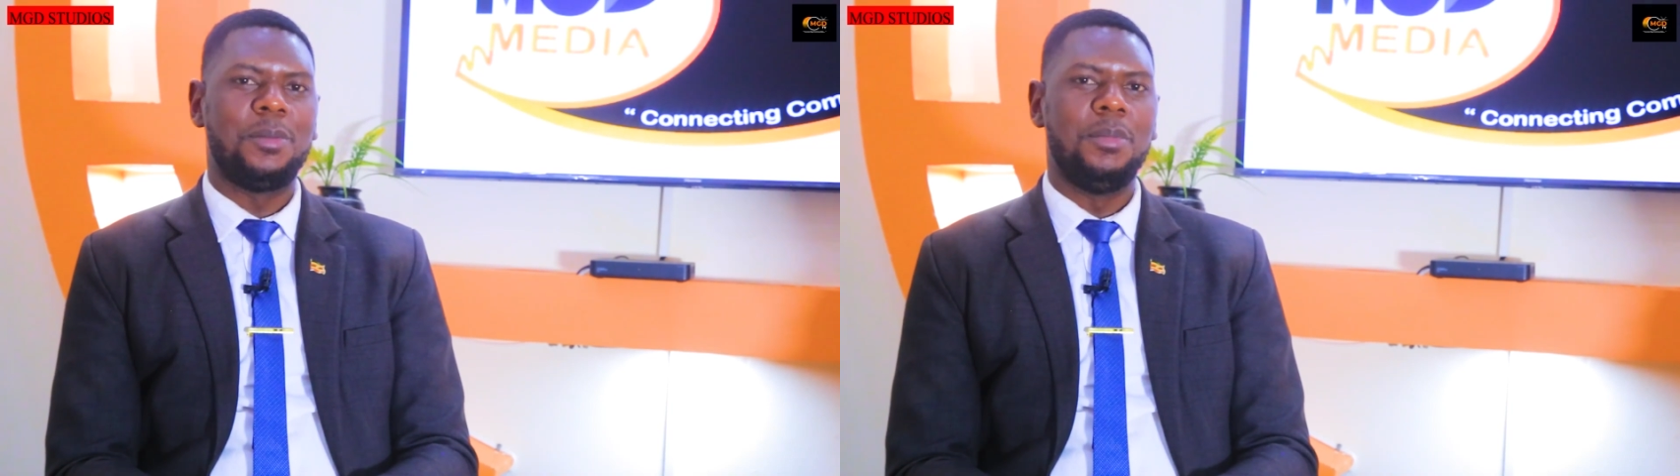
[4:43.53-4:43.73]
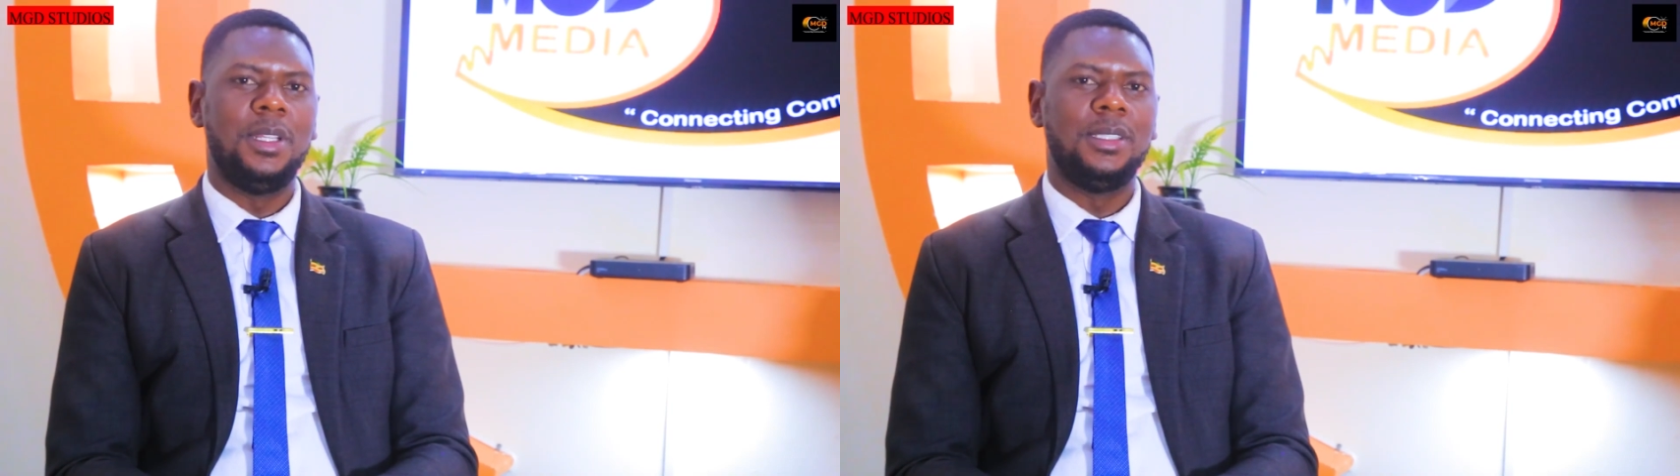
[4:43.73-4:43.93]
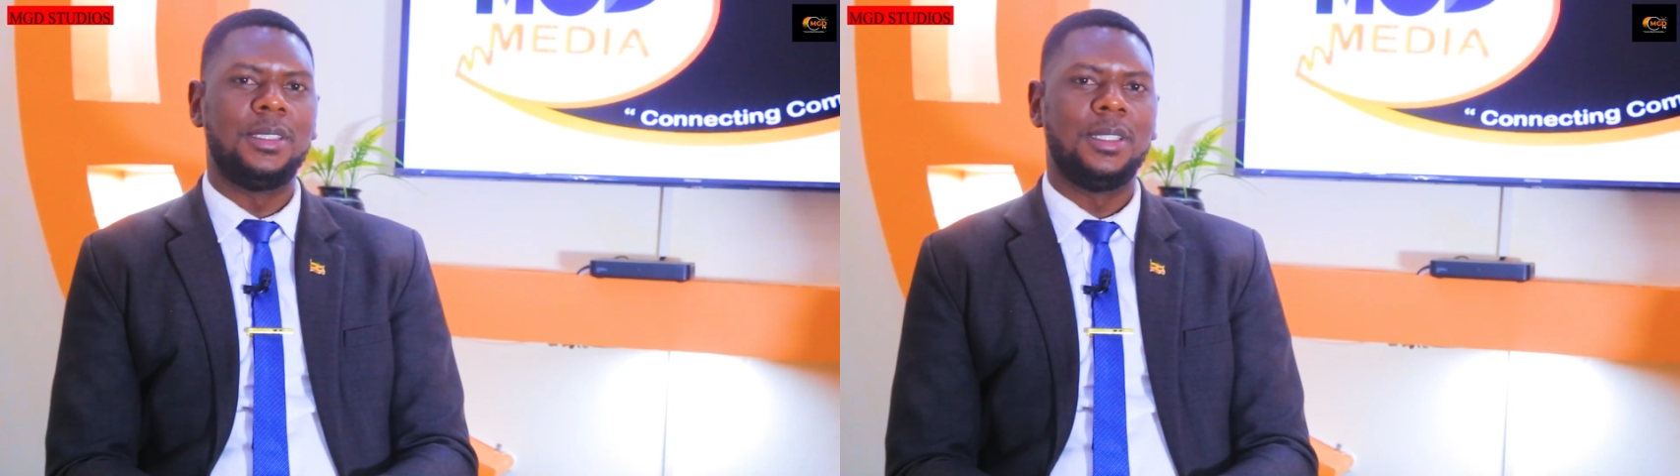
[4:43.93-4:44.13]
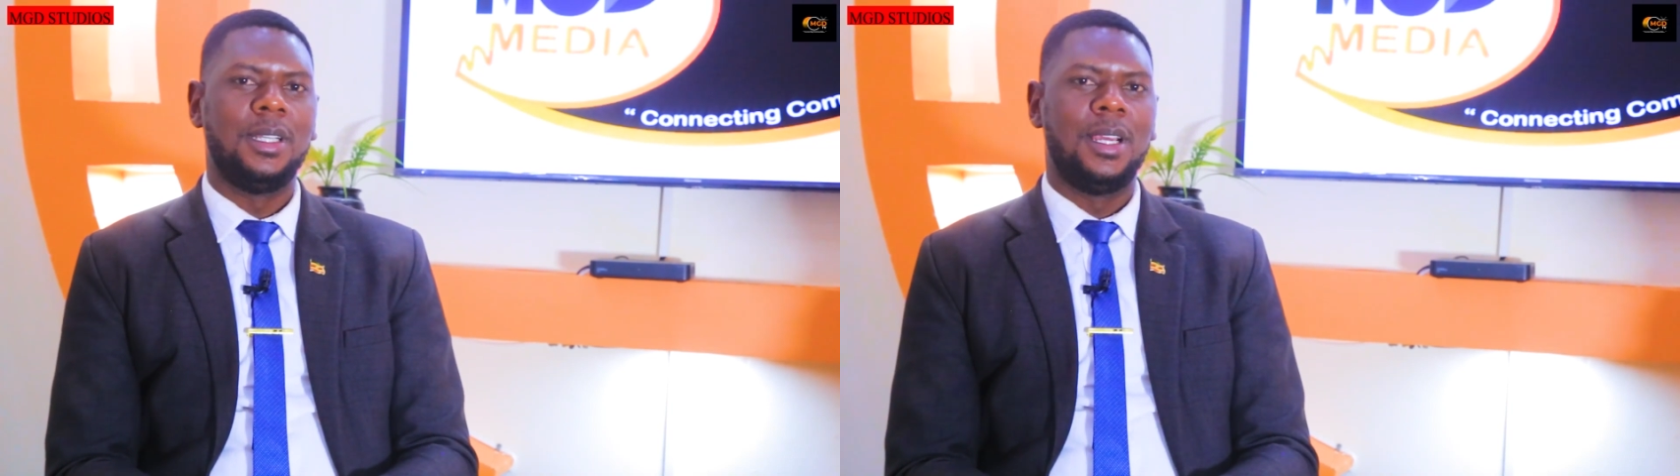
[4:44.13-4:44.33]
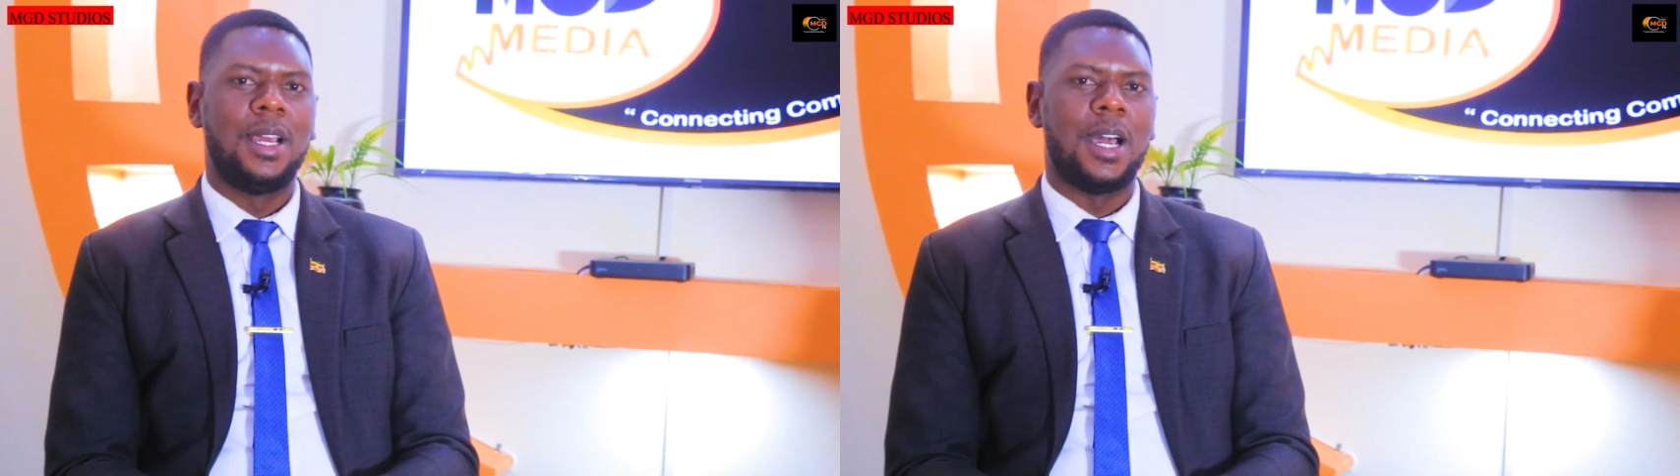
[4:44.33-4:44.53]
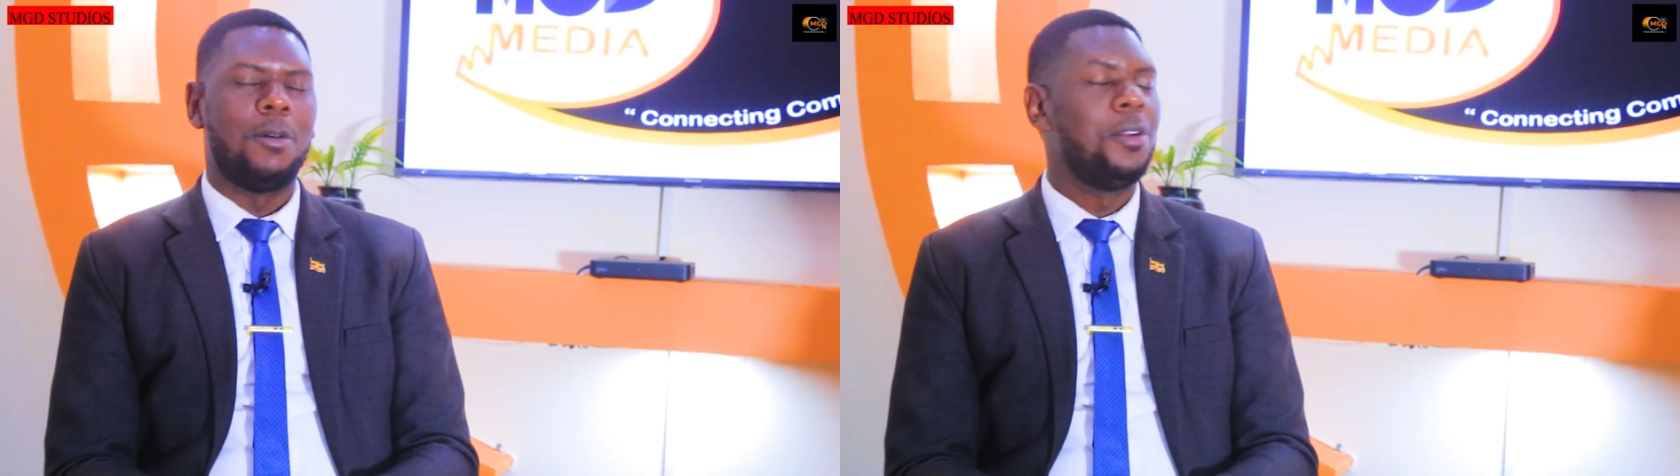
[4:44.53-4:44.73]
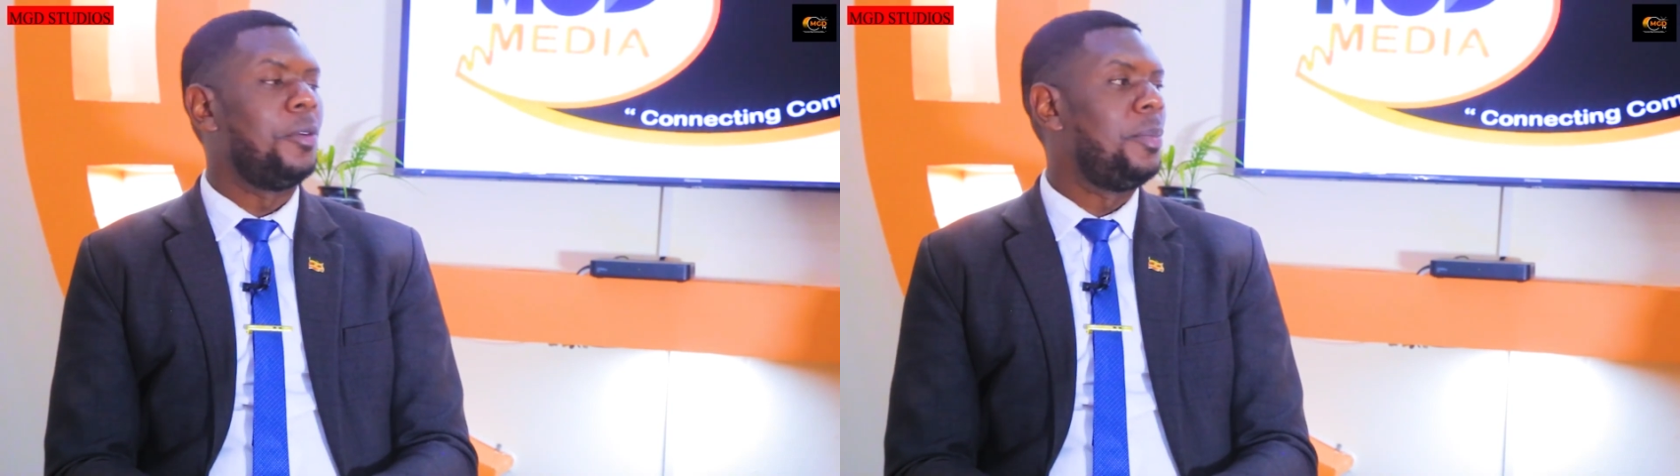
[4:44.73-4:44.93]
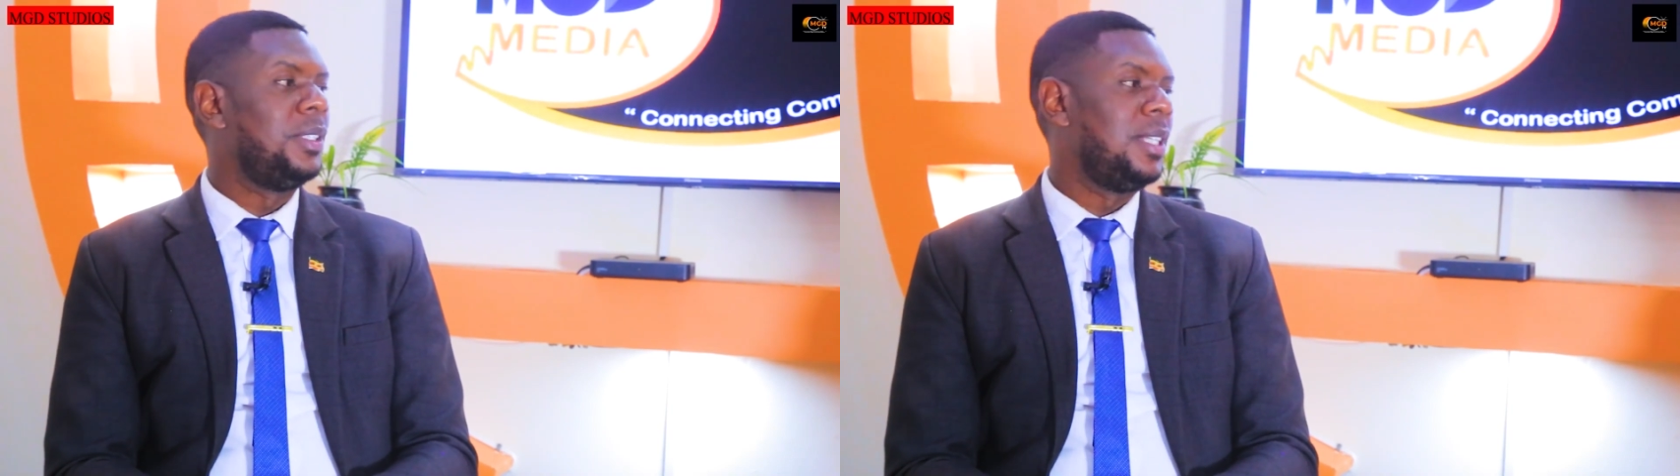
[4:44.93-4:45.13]
that means I want
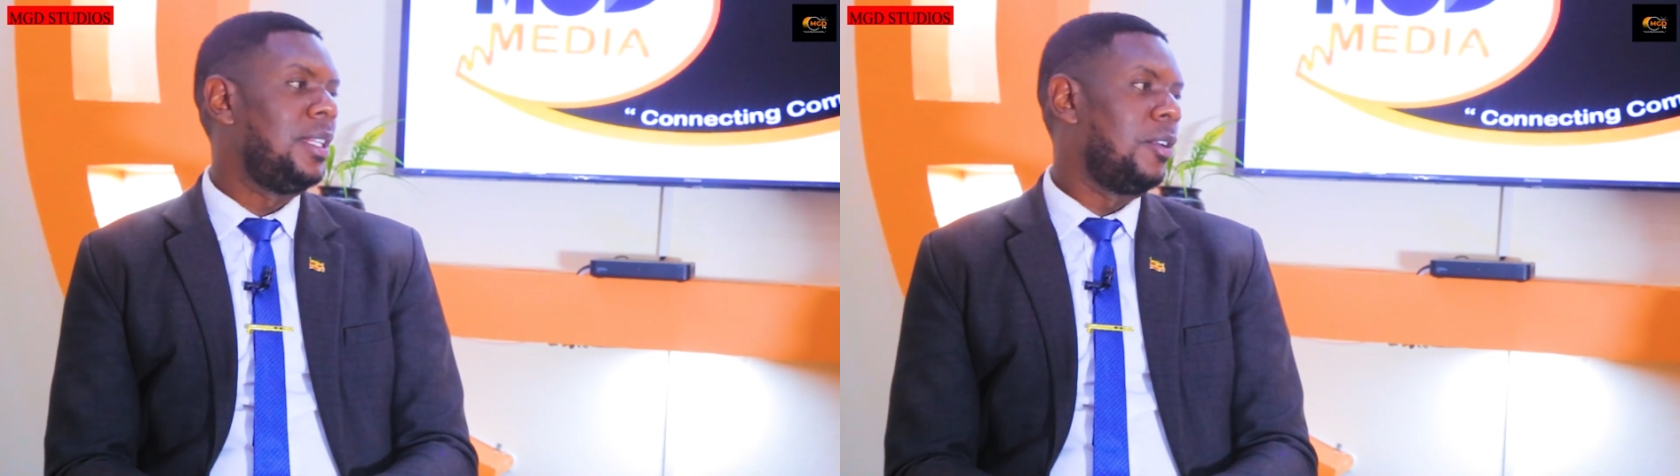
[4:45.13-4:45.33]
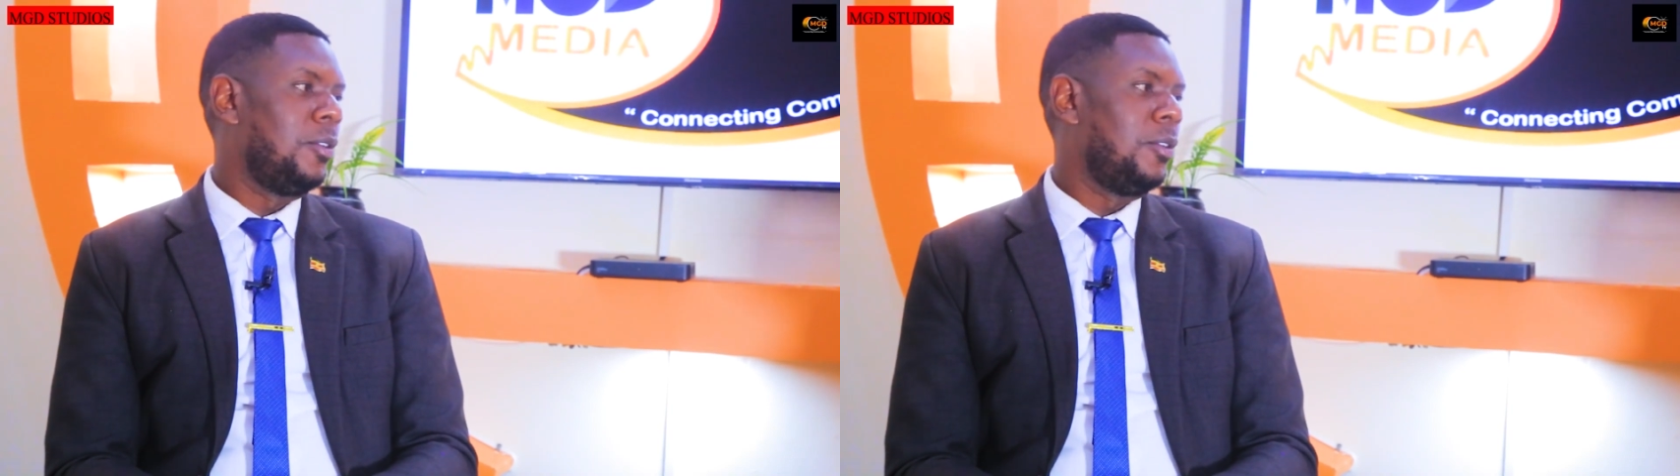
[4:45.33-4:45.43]
to represent the